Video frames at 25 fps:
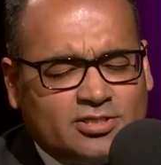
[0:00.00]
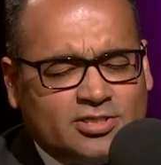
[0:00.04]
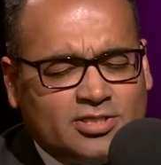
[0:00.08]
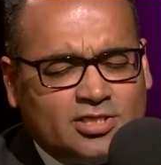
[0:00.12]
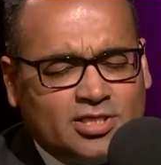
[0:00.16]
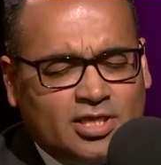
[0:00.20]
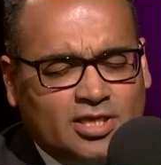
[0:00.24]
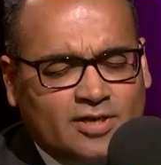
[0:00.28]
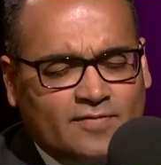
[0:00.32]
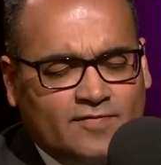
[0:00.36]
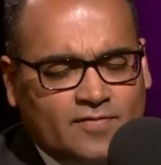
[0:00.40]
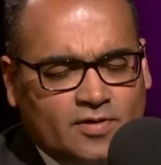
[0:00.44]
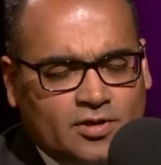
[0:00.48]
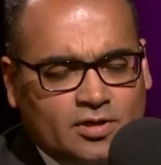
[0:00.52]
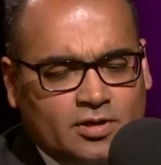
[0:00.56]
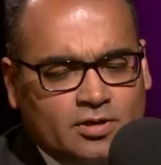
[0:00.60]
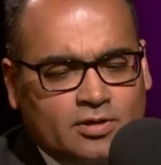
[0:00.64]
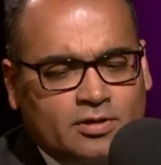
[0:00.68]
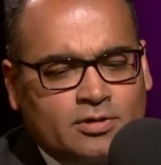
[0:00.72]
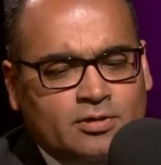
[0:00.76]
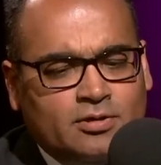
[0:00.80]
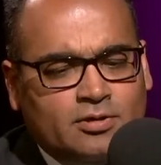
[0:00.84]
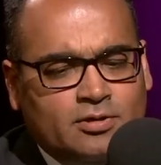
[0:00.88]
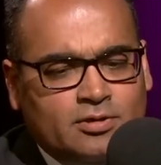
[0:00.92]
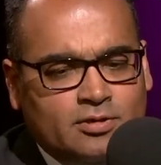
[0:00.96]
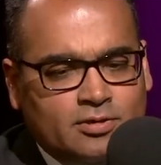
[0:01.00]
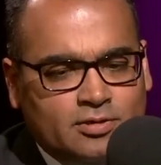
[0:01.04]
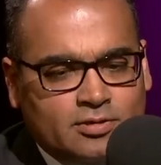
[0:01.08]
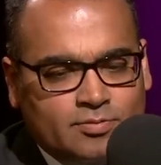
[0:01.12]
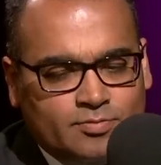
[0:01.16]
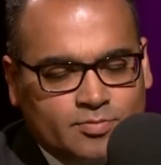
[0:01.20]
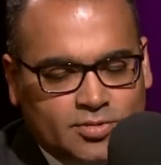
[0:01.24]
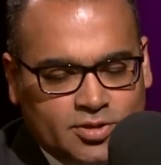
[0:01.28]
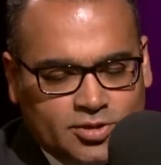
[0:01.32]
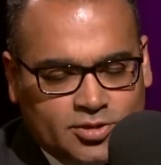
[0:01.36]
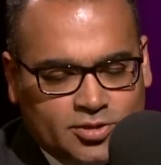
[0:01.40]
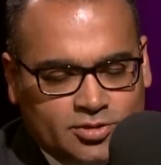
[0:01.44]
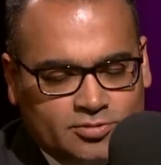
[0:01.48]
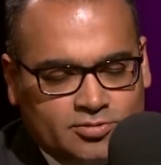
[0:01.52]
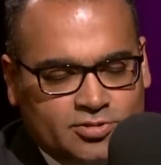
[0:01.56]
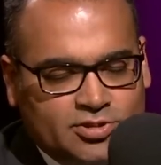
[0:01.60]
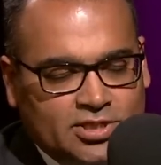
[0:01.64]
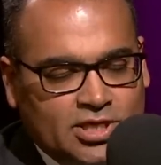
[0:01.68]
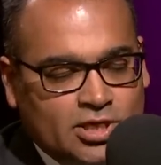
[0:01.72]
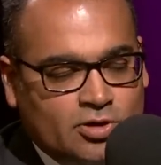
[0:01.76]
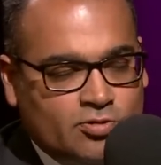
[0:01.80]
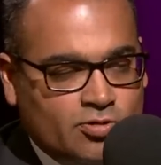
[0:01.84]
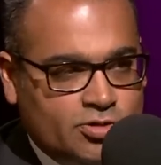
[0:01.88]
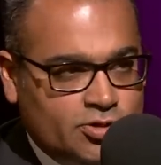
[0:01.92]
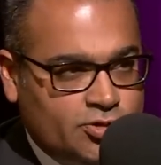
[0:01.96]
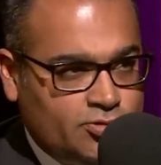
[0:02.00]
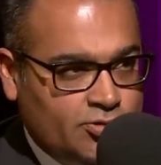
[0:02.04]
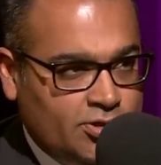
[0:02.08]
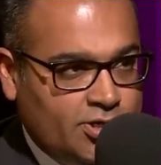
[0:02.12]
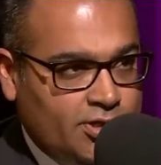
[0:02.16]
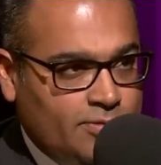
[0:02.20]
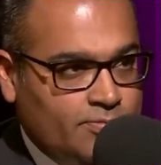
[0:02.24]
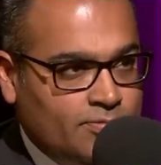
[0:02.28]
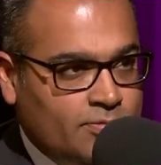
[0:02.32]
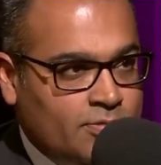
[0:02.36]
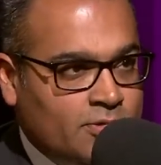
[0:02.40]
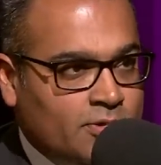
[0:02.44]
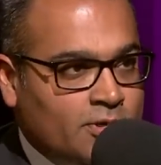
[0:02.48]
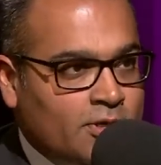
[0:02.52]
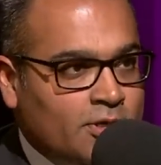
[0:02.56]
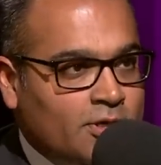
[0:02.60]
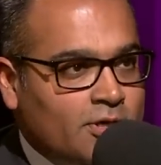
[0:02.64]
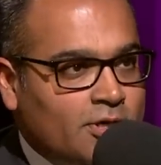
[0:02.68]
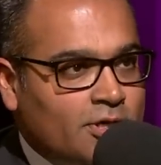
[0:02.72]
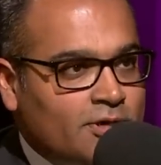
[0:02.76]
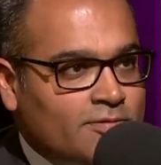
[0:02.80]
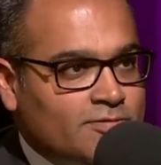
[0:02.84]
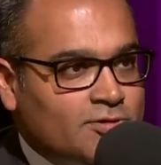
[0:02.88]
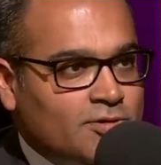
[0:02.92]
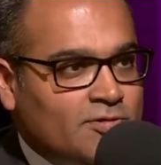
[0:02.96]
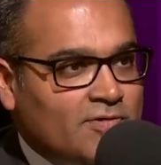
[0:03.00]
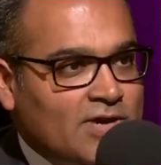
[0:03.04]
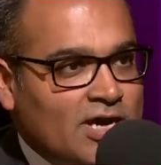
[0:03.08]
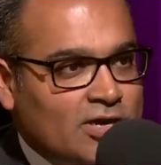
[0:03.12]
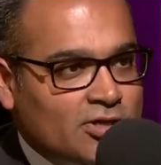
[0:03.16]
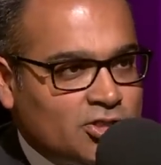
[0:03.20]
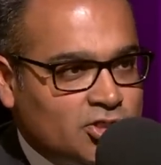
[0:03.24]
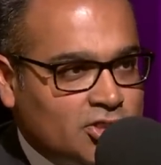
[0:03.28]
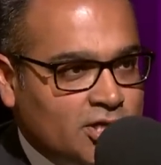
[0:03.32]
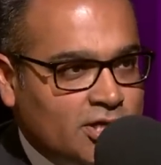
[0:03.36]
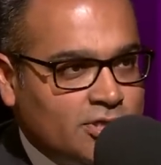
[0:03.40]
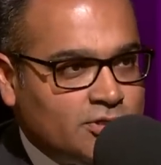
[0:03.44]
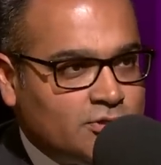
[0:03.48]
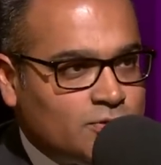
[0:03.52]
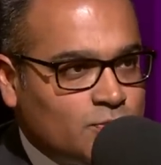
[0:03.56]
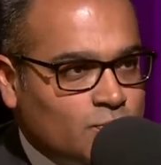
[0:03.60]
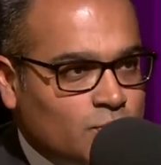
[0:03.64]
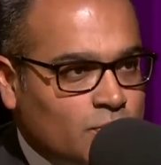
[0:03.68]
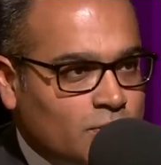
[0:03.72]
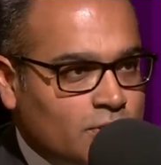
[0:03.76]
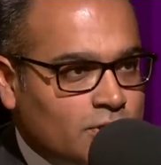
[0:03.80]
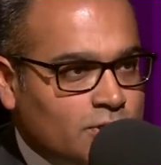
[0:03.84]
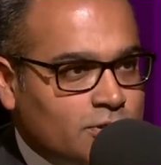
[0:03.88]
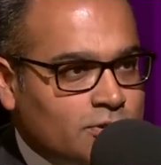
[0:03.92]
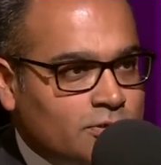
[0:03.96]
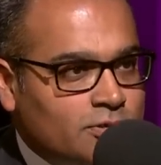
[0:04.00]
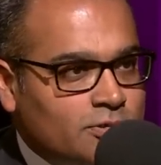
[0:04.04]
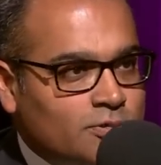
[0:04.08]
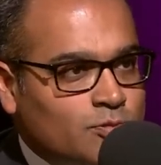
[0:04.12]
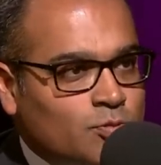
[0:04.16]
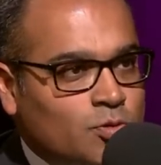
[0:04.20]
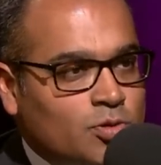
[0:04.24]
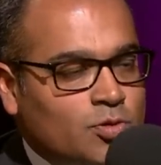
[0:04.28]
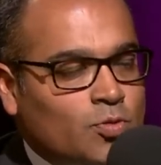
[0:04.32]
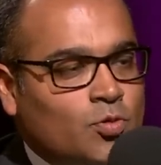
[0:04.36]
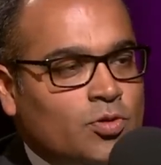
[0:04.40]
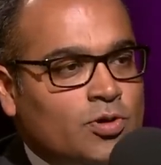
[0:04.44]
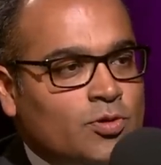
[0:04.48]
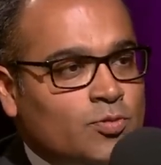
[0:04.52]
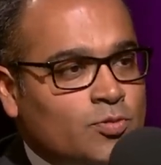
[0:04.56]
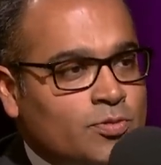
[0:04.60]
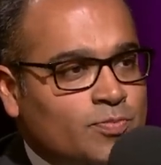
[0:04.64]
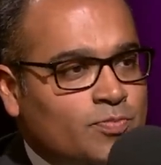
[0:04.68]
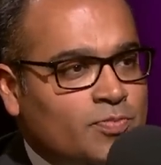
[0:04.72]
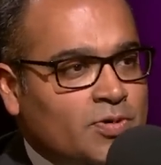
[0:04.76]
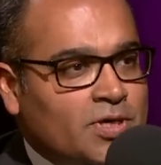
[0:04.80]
to deliver but sort of secret dream of sort of how to change the world, what, what it would